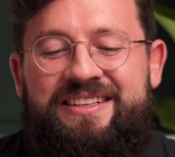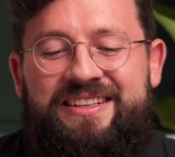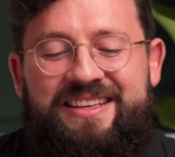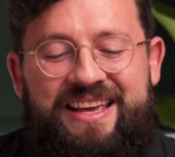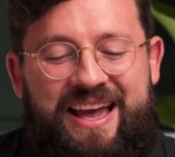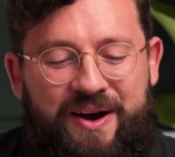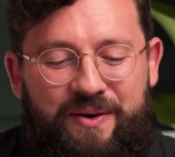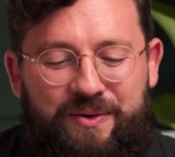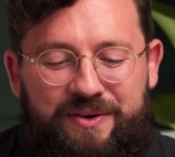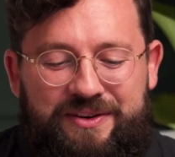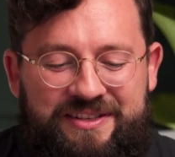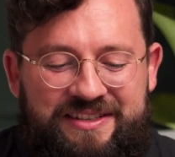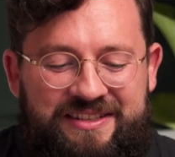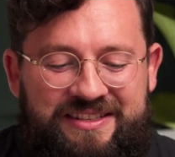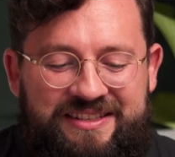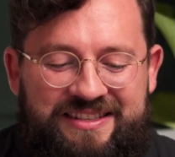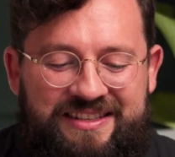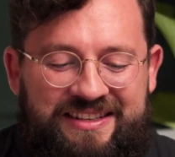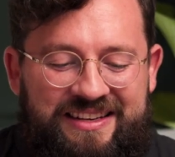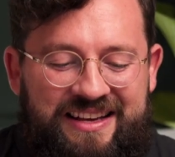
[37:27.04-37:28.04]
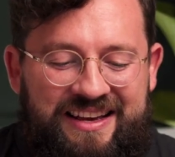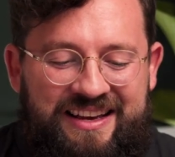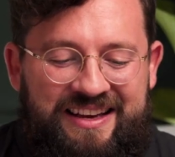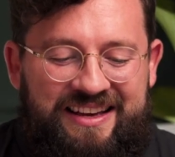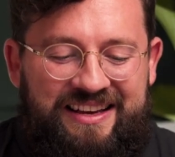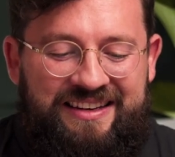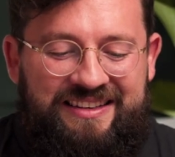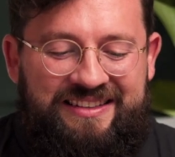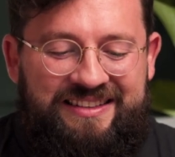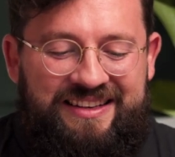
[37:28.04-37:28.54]
yeah, we're just
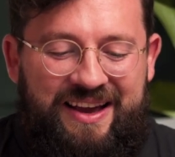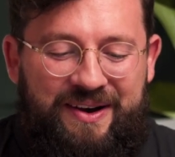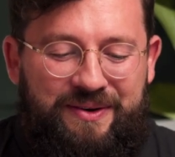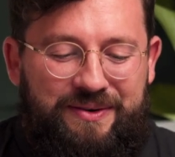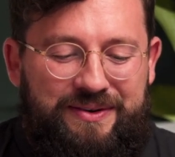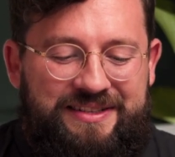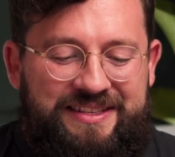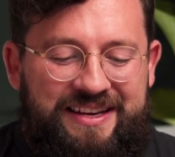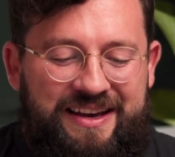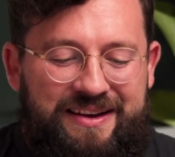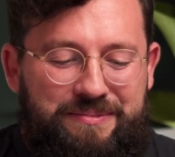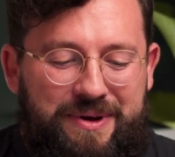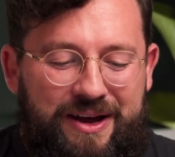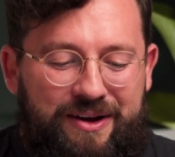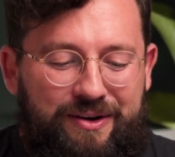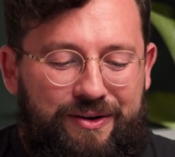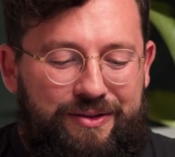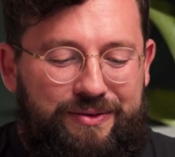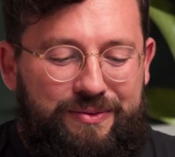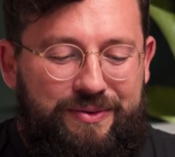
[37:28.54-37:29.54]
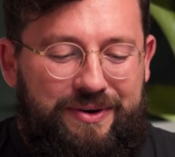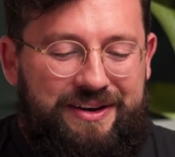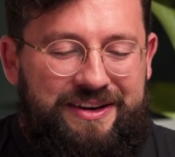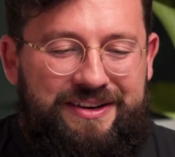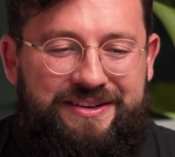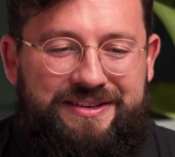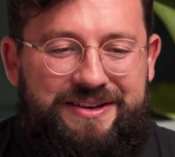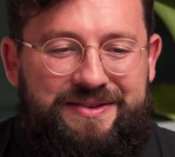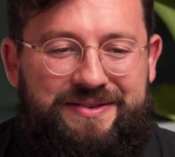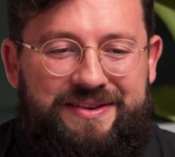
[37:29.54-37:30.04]
we're excited about all the work
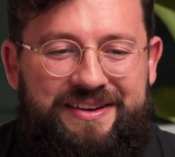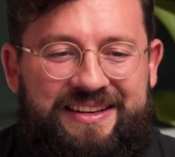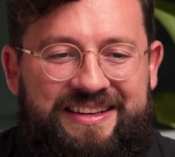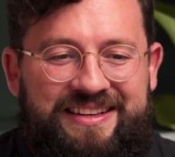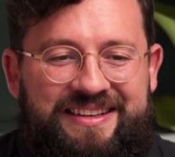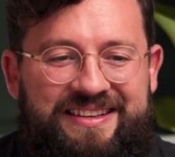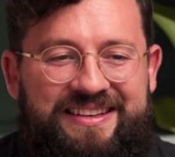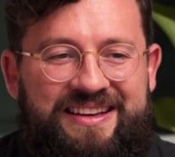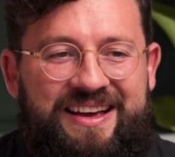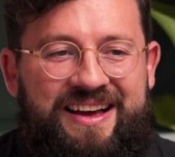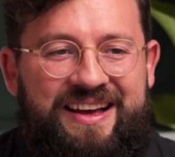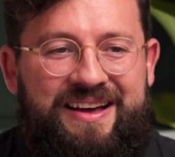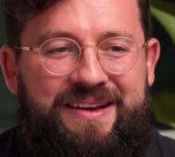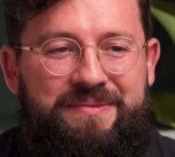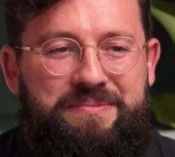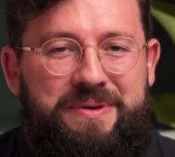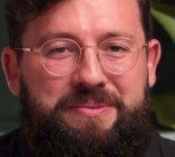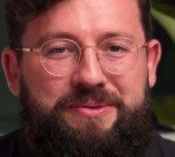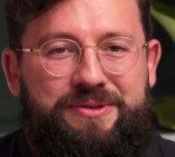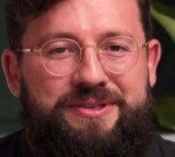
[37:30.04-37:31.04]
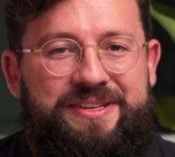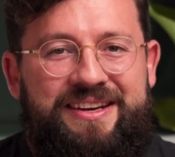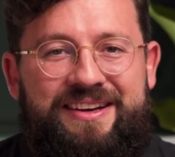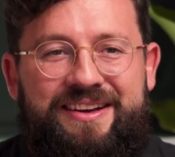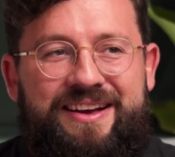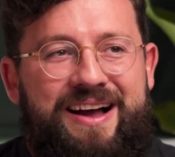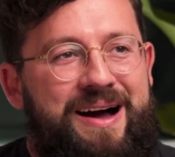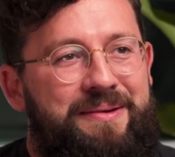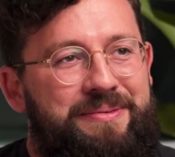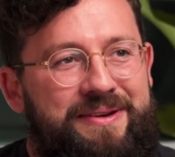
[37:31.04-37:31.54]
you're doing, and people should get a
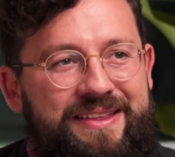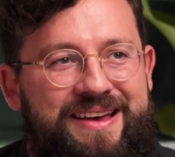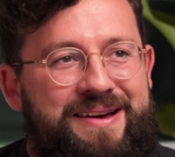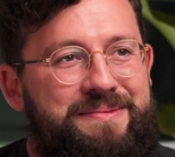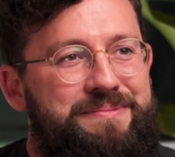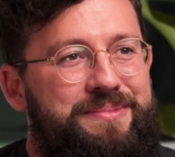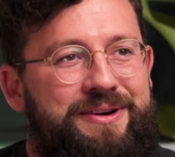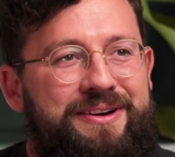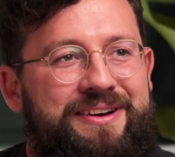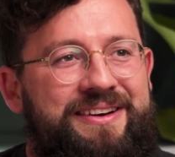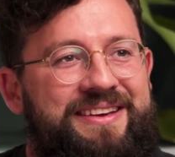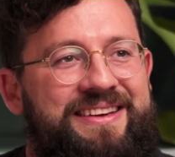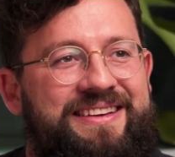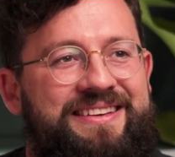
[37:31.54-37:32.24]
copy of that book.